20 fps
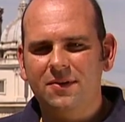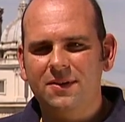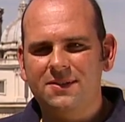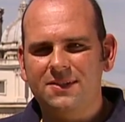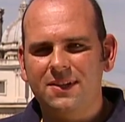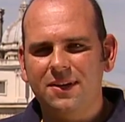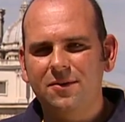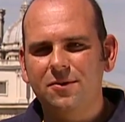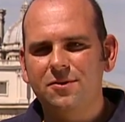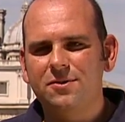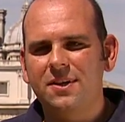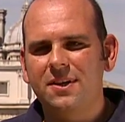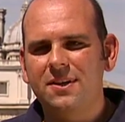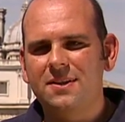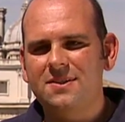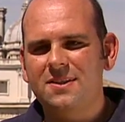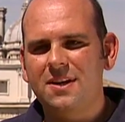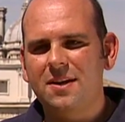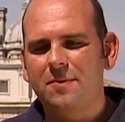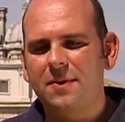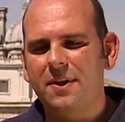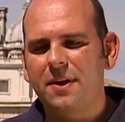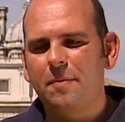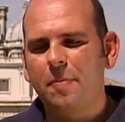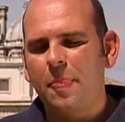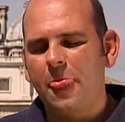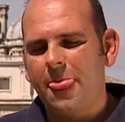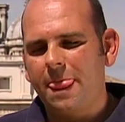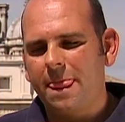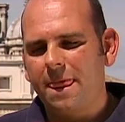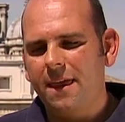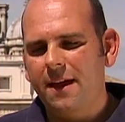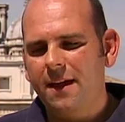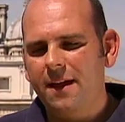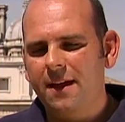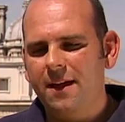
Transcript: who is the mother of young people.